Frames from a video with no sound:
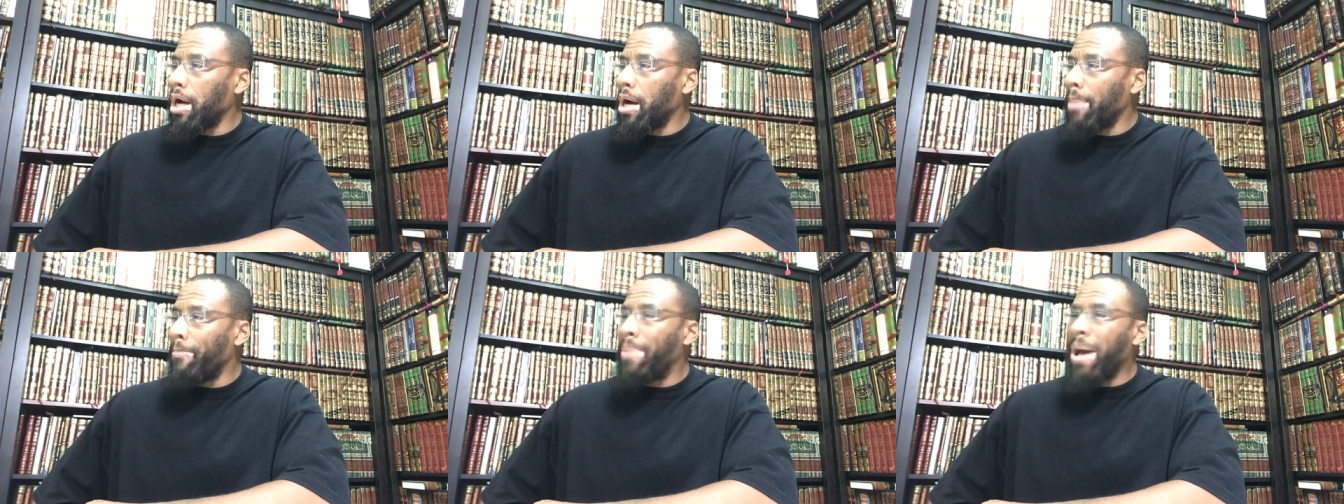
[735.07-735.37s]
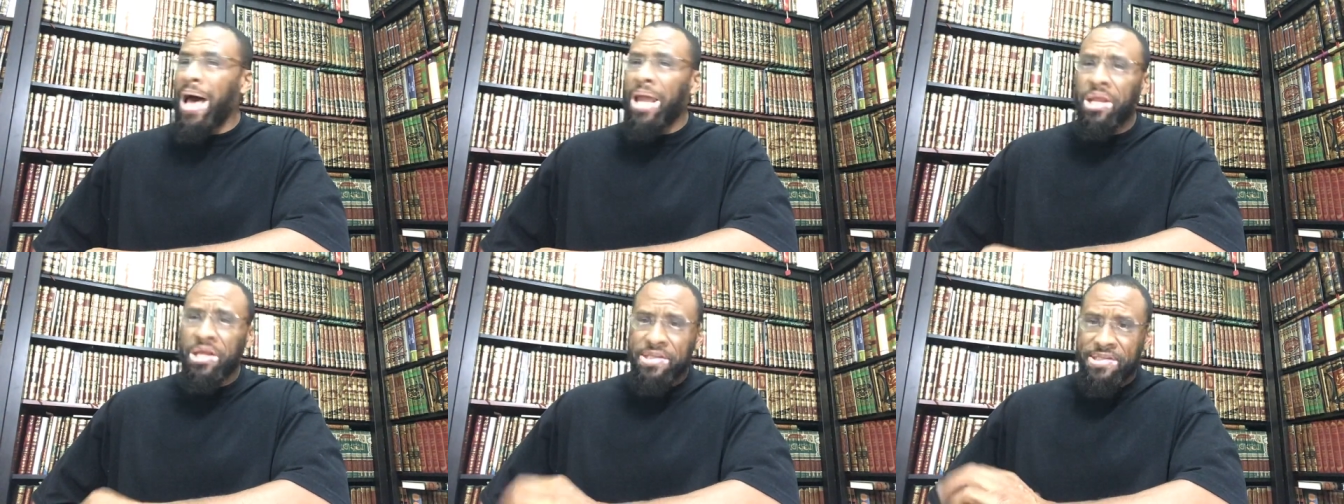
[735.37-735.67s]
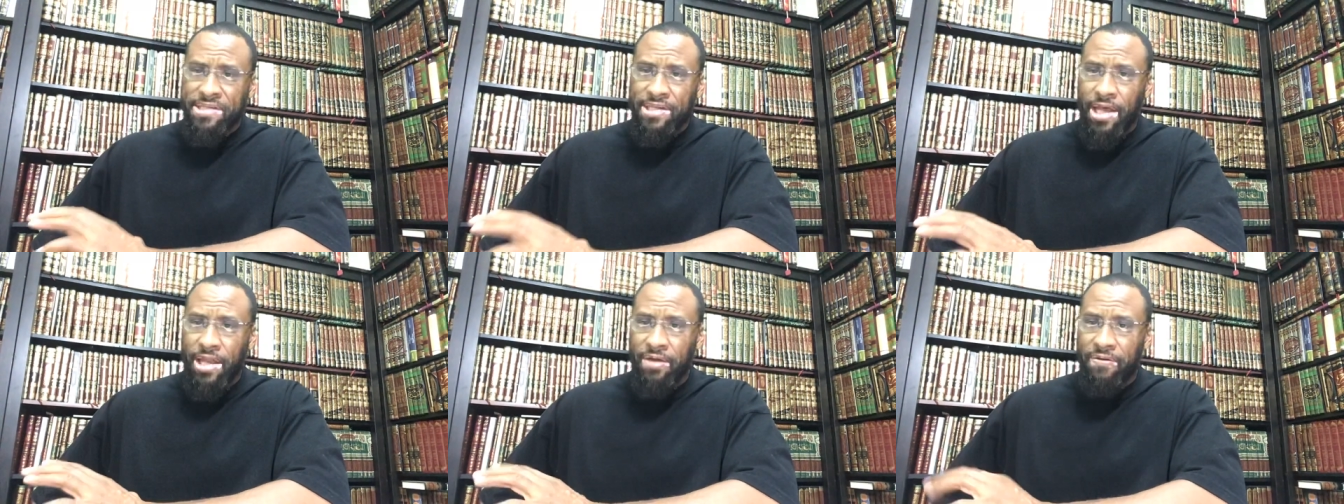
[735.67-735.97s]
uh, a
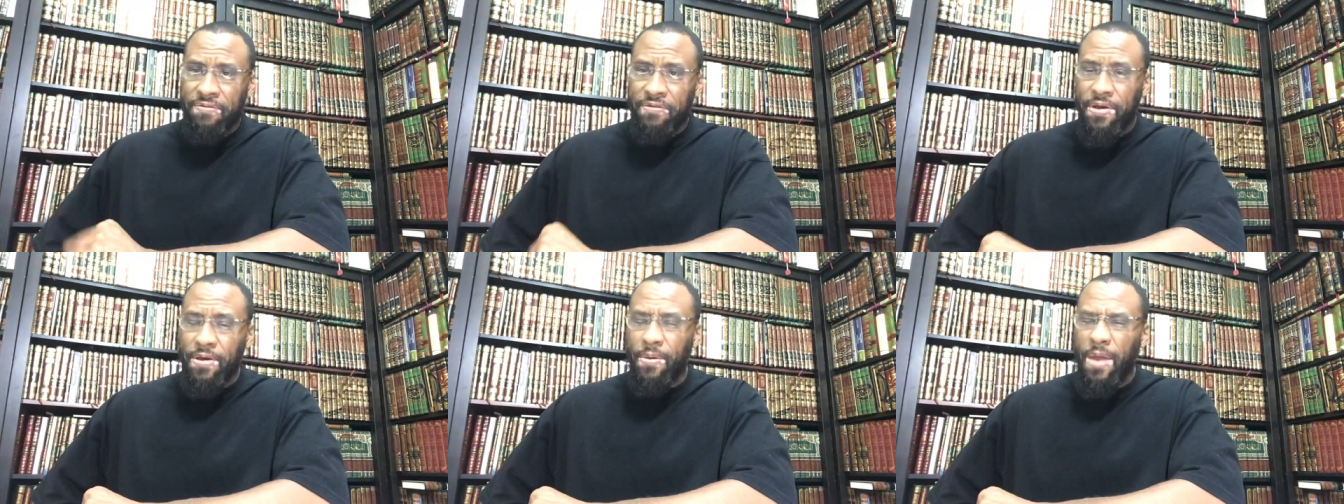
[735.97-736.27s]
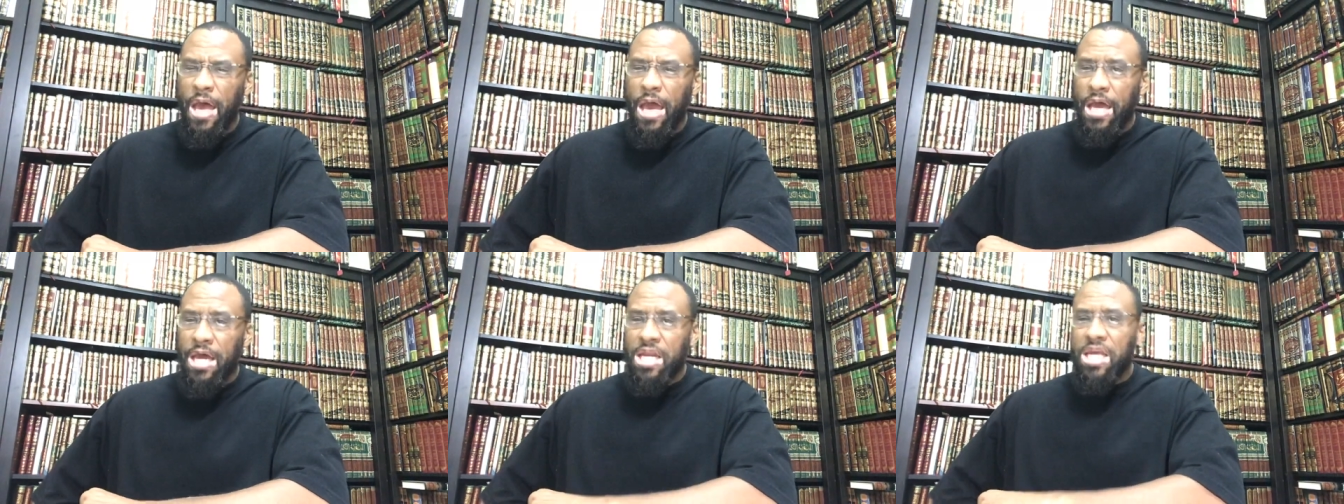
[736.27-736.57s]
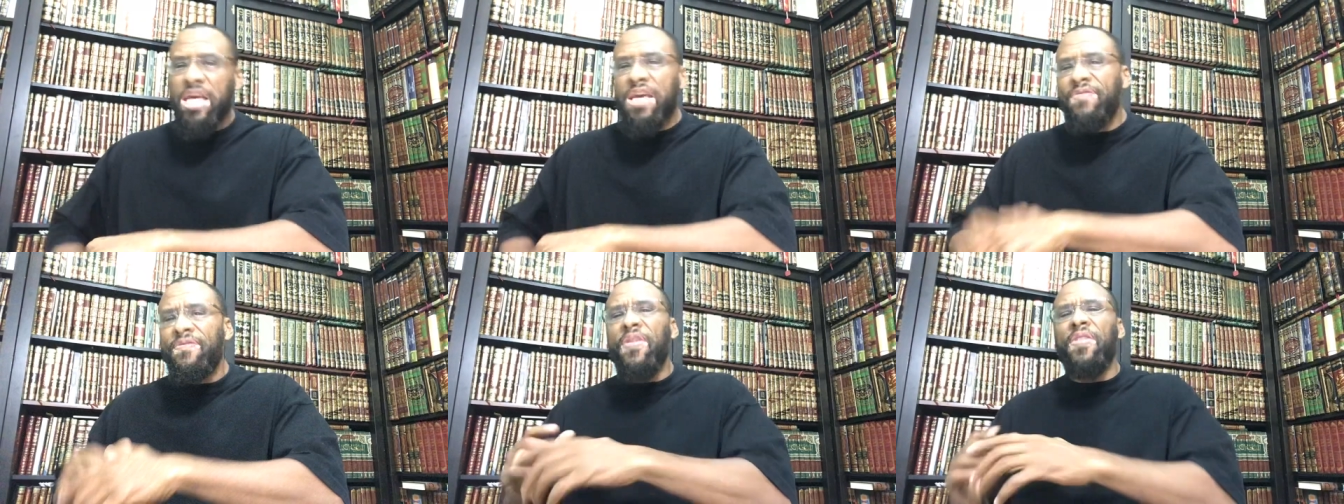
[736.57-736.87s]
balanced Salafi.
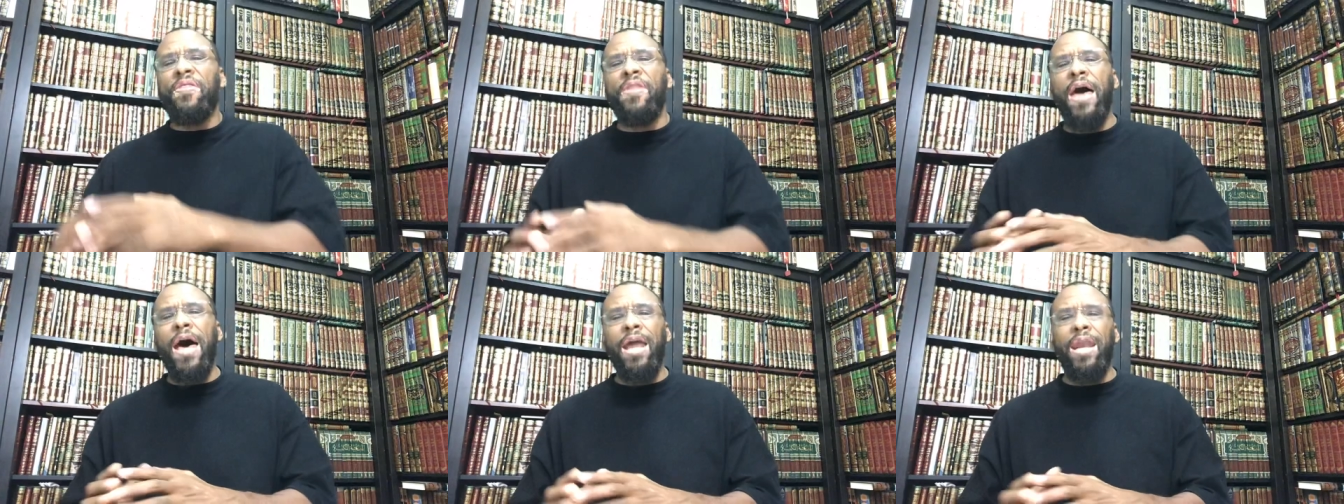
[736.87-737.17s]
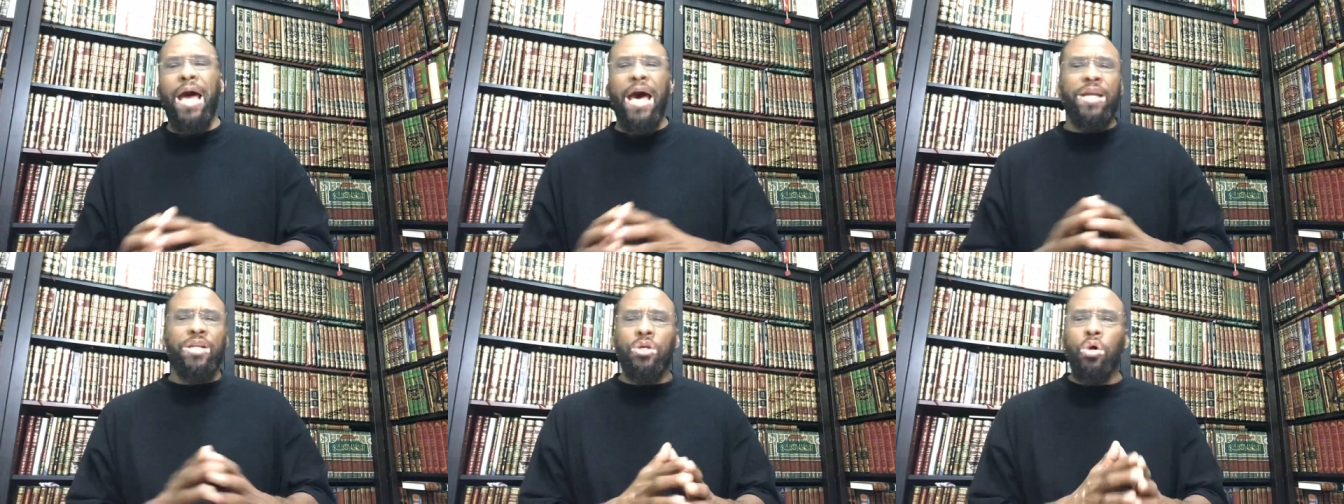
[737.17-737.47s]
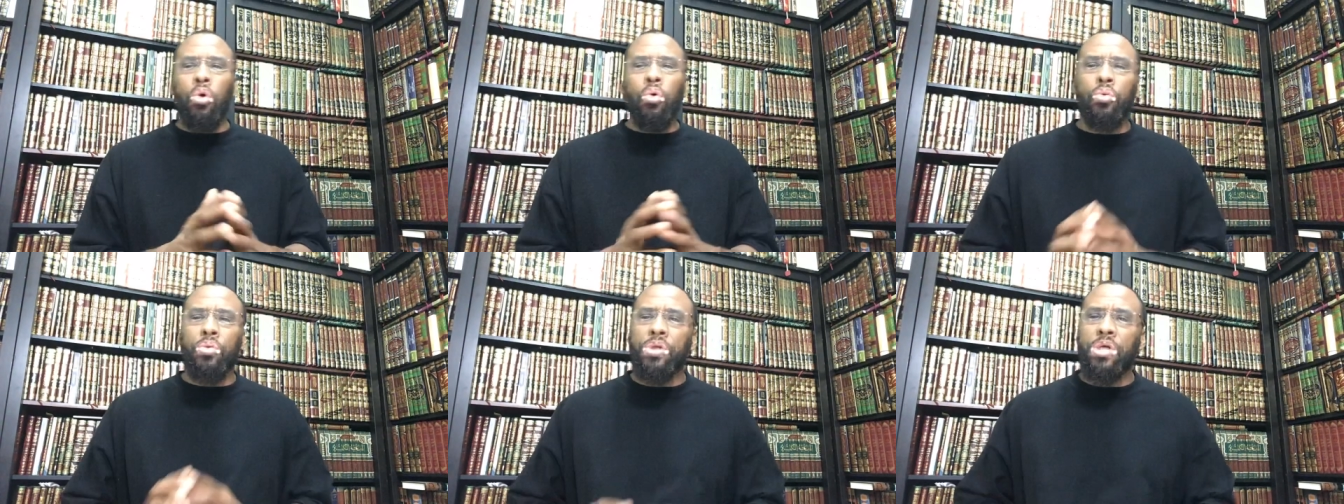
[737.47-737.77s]
And even
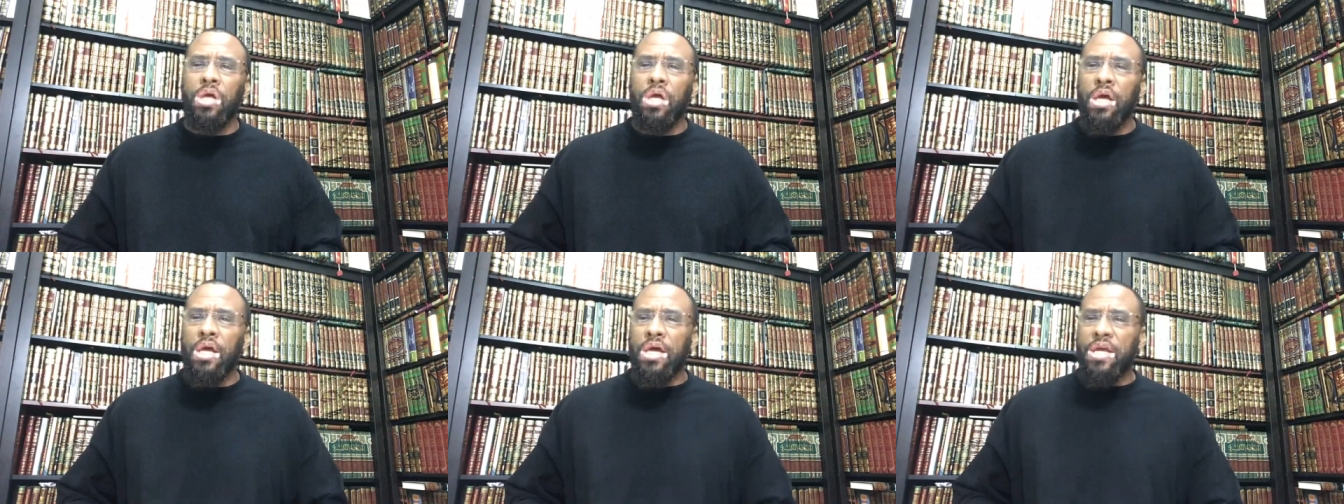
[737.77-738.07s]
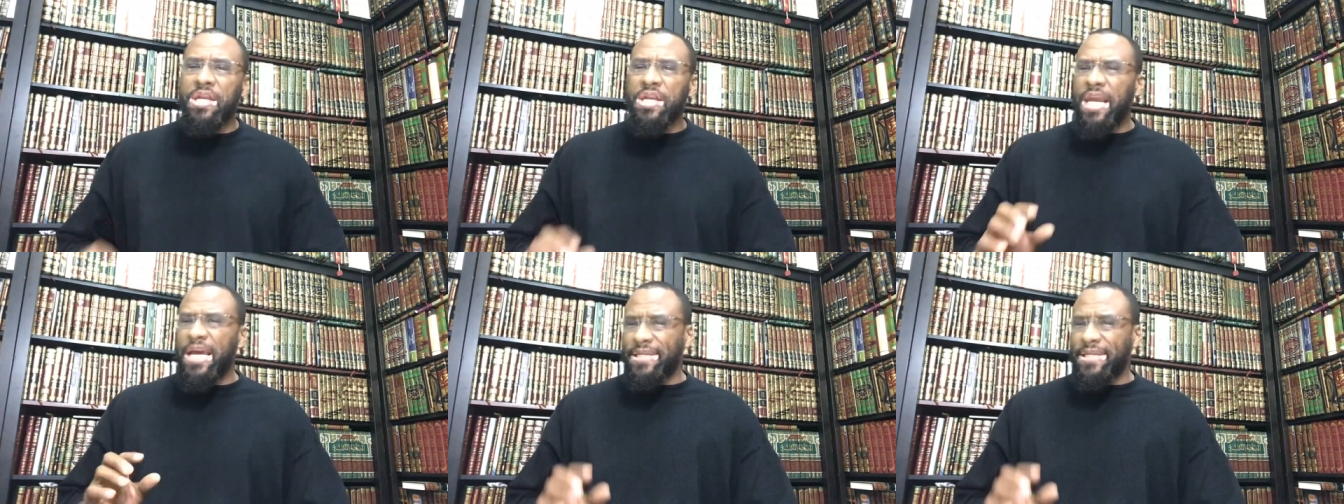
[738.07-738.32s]
that, I don't